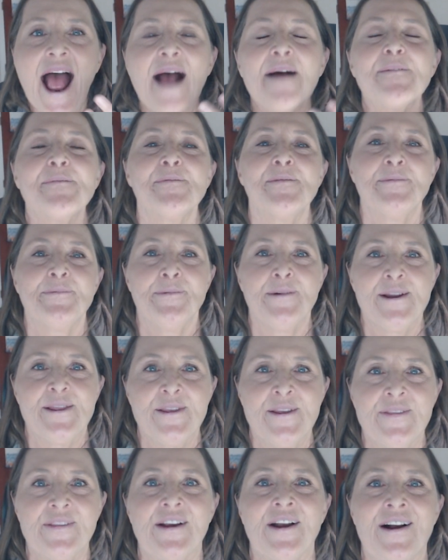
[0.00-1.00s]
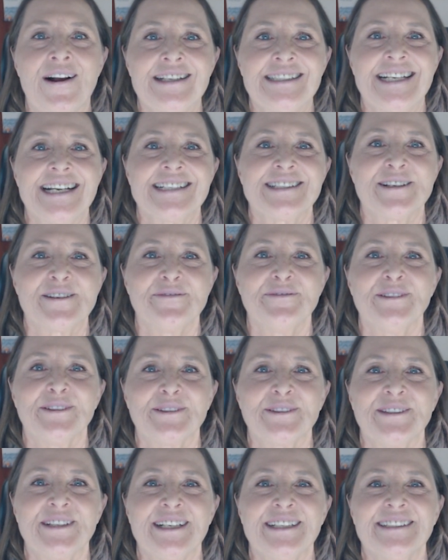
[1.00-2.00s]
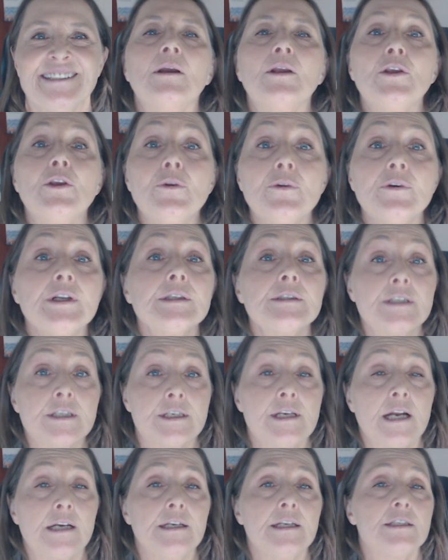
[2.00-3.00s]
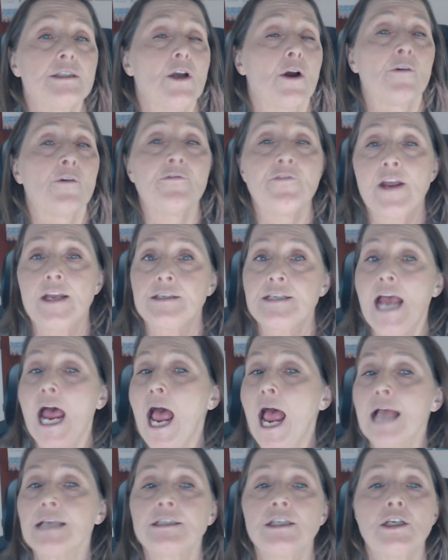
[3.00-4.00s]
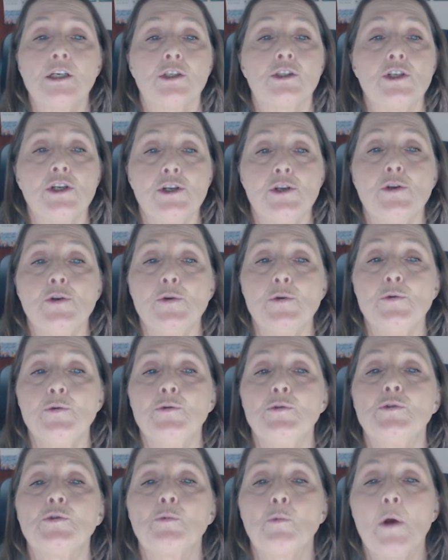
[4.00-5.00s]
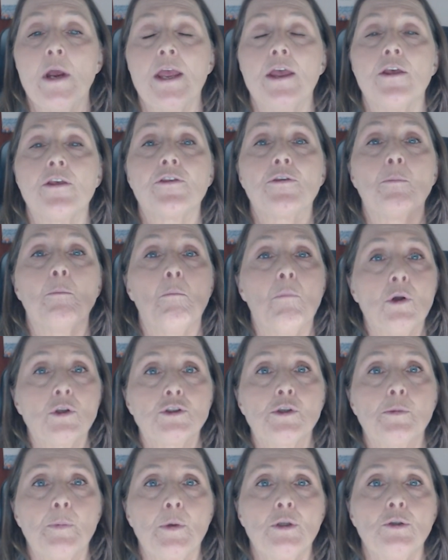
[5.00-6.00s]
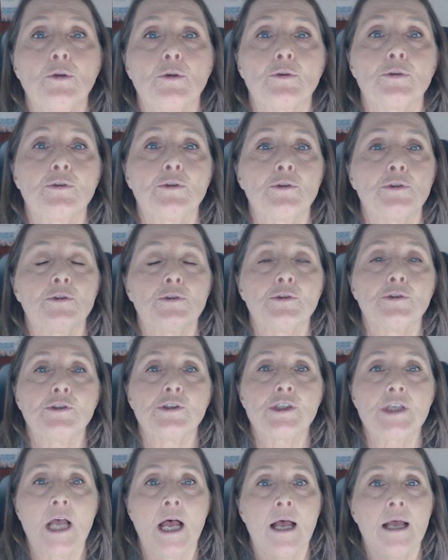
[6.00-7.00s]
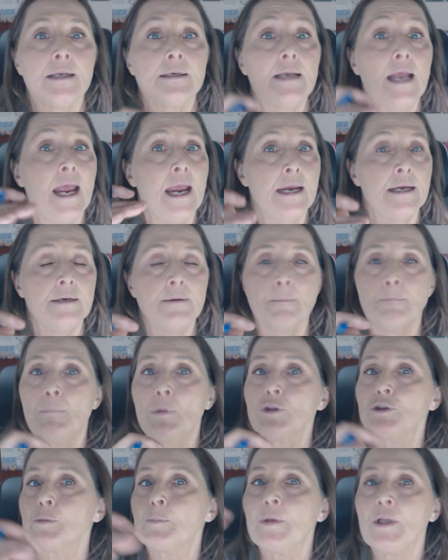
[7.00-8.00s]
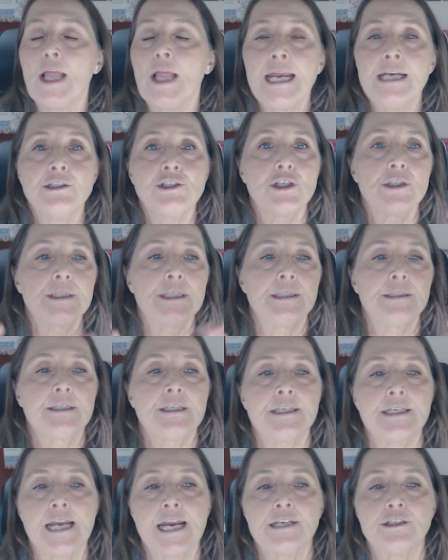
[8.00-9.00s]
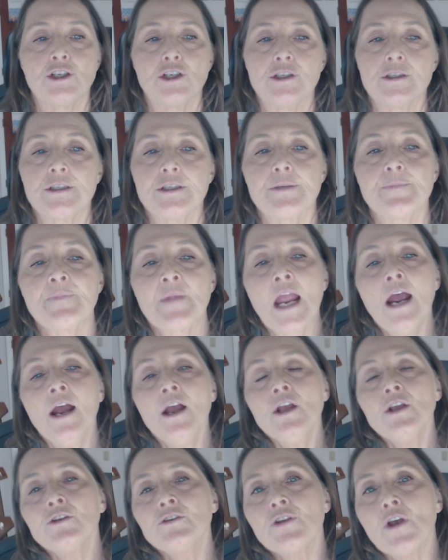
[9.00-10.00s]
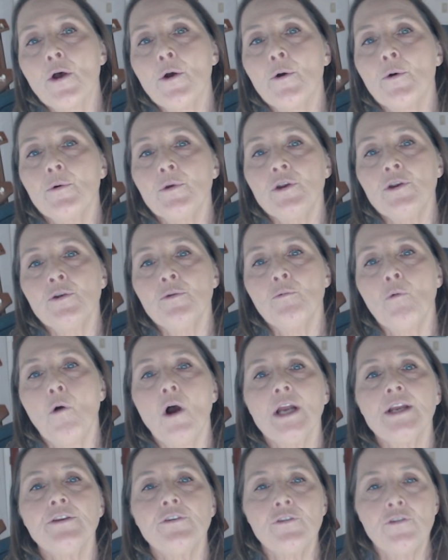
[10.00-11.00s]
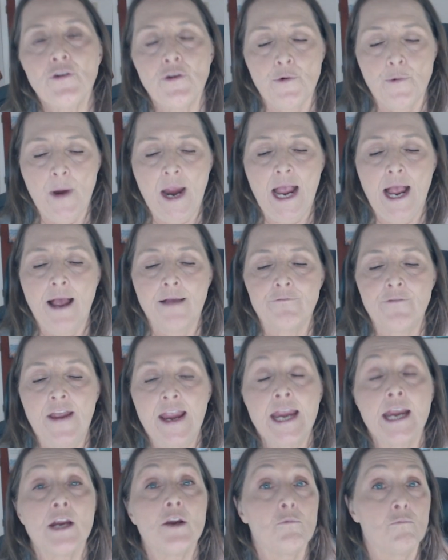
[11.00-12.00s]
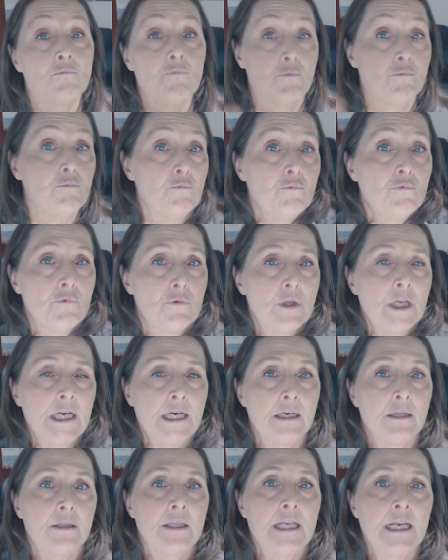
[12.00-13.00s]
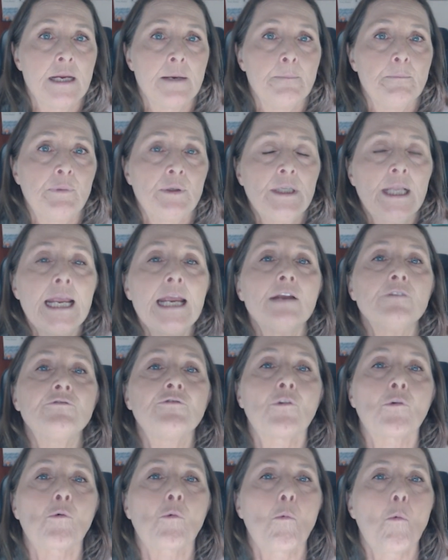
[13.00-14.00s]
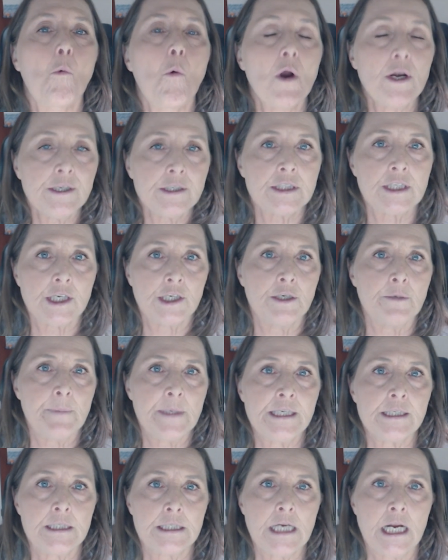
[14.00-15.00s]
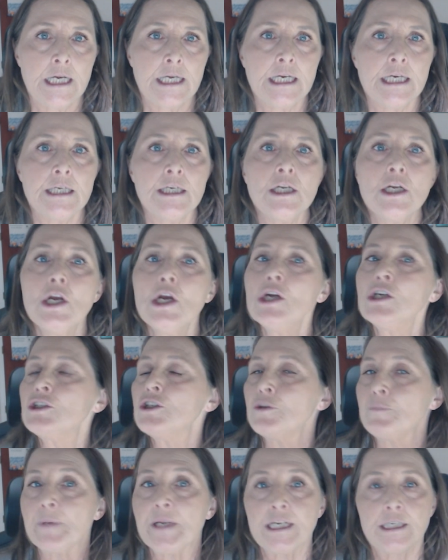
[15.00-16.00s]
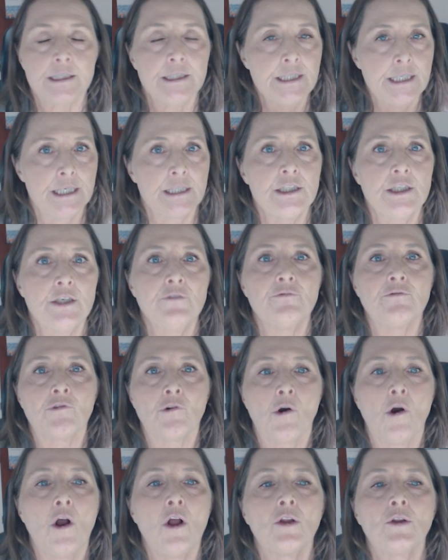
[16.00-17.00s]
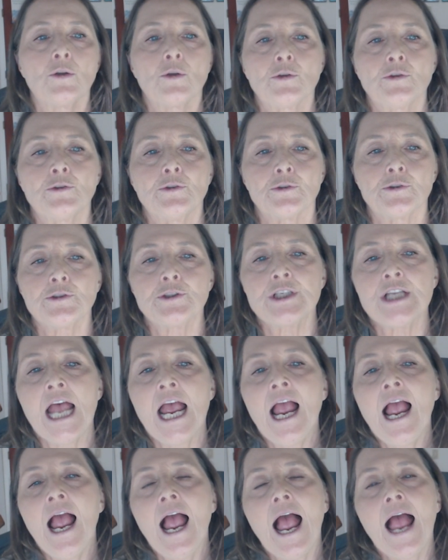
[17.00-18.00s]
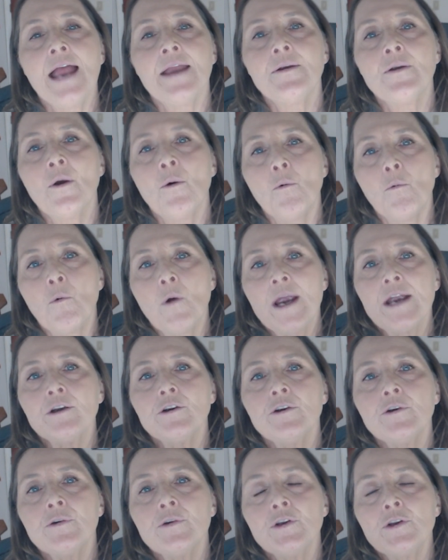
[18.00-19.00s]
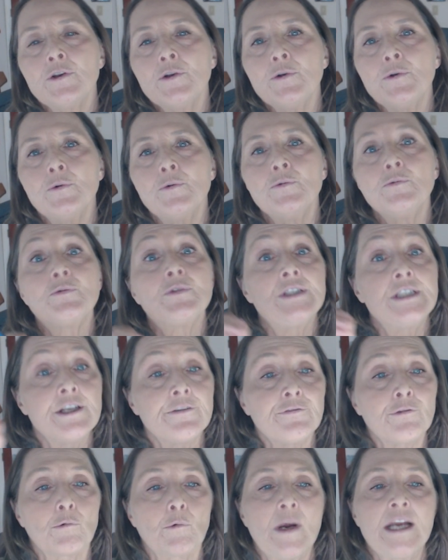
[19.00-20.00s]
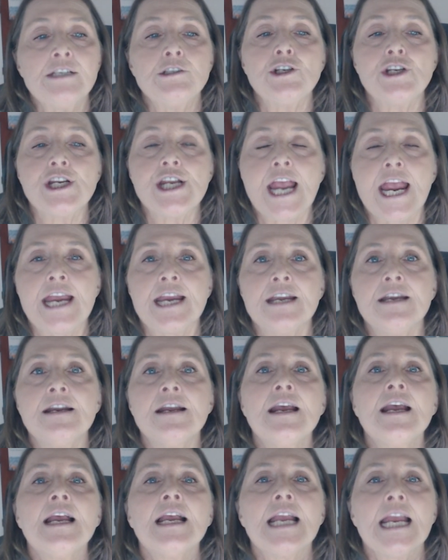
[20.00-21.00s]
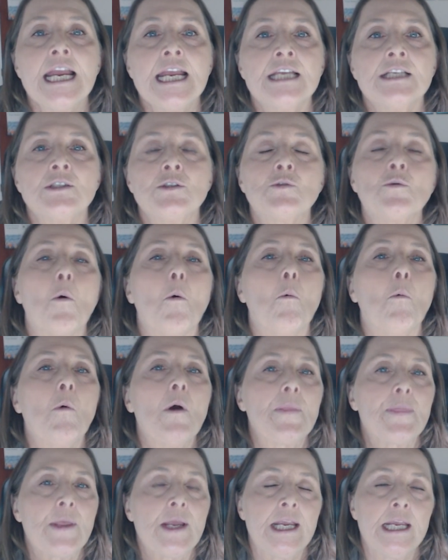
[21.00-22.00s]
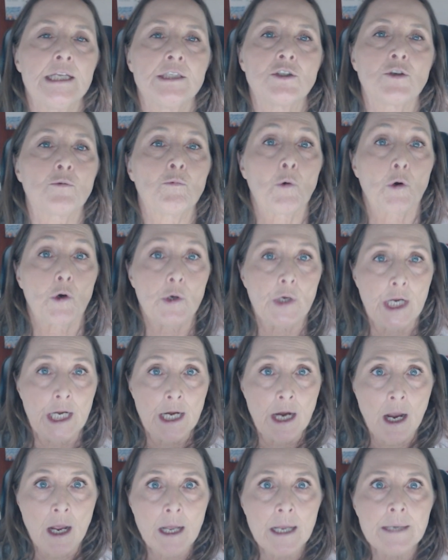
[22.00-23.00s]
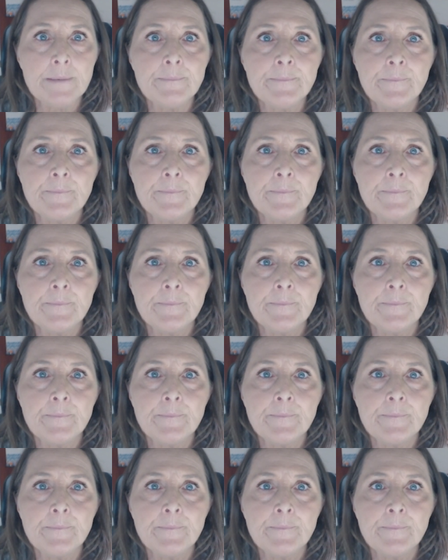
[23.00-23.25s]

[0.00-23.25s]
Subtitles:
within the context of learning. Unit studies are fantastic to use with multiple learners at multiple ages and stages. So you want to have the plan for what is going to be studied should be consistent for all learners. And where you differentiate is what the kids are working on,